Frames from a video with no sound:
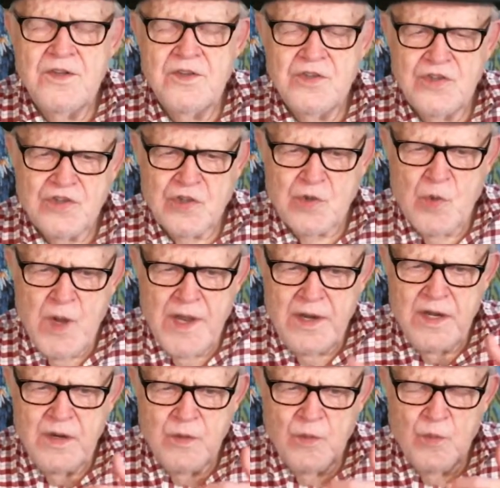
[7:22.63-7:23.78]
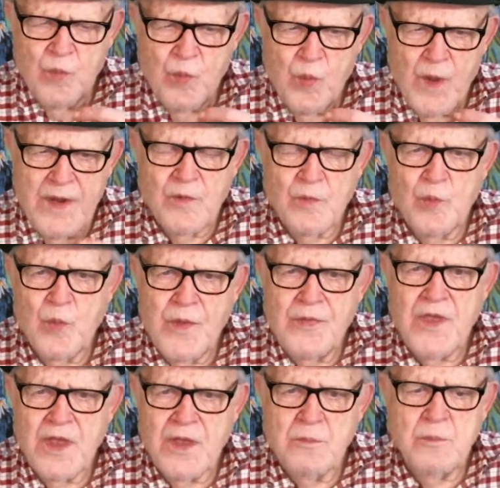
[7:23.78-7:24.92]
So I went with
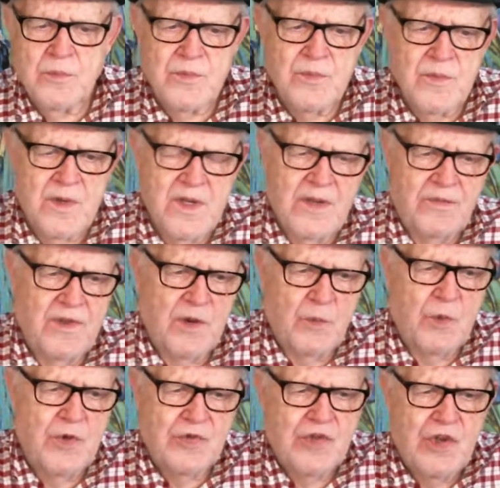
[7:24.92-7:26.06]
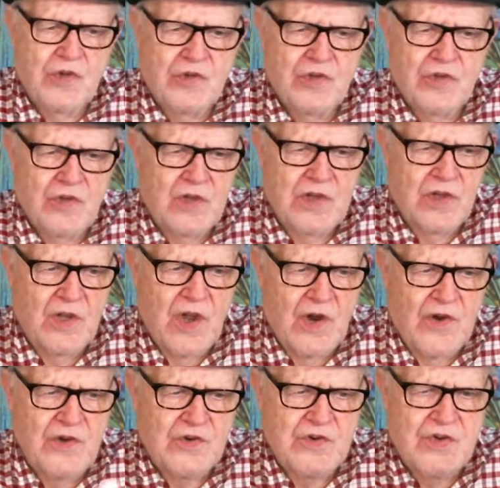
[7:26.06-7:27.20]
him, and there was this
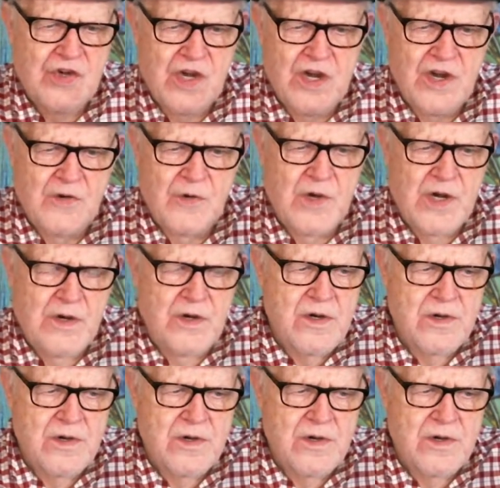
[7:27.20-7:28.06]
large area